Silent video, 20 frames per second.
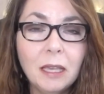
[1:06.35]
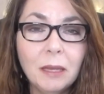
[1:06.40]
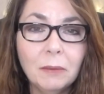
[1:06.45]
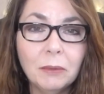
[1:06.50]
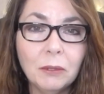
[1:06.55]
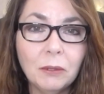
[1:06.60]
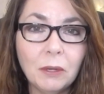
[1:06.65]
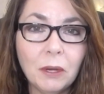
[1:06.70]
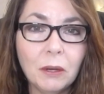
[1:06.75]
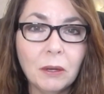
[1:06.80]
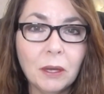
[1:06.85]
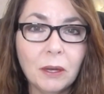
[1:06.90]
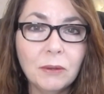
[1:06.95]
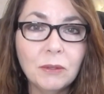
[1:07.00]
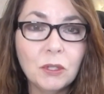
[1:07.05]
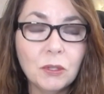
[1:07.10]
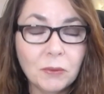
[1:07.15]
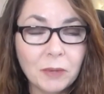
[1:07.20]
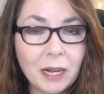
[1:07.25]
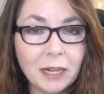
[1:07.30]
Pluto
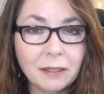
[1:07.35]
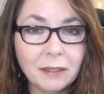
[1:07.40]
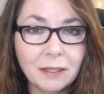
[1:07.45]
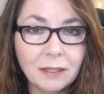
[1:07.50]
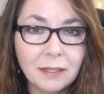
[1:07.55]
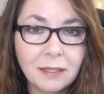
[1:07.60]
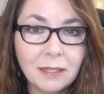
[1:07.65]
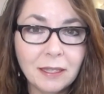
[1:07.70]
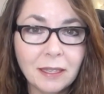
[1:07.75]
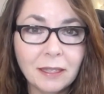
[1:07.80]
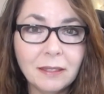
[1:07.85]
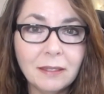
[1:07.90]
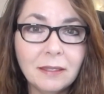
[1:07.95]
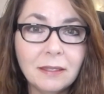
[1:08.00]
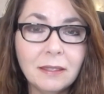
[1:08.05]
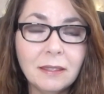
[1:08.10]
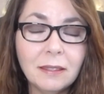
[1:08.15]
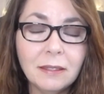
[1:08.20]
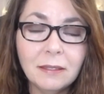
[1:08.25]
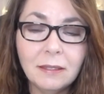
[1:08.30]
goes direct the 6th,
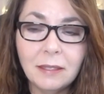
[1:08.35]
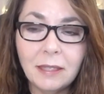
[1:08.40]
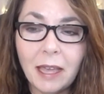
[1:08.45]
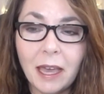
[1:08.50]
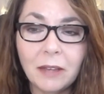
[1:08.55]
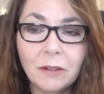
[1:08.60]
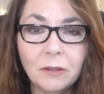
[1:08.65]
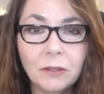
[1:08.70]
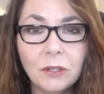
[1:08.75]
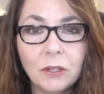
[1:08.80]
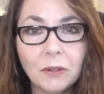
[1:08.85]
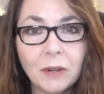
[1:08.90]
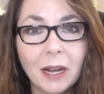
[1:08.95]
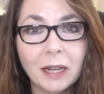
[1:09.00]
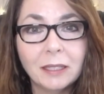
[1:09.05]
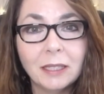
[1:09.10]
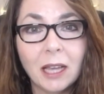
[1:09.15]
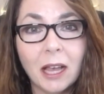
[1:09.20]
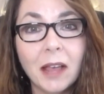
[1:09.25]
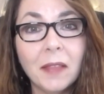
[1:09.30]
Saturn
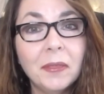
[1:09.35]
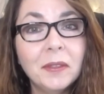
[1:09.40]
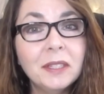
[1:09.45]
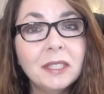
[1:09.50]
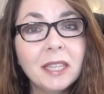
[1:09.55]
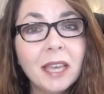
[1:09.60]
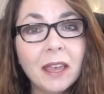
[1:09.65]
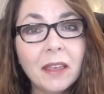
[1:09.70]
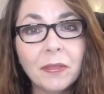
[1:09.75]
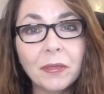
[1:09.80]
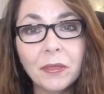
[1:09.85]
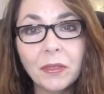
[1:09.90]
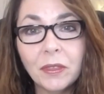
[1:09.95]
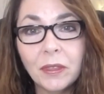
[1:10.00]
direct on the 10th,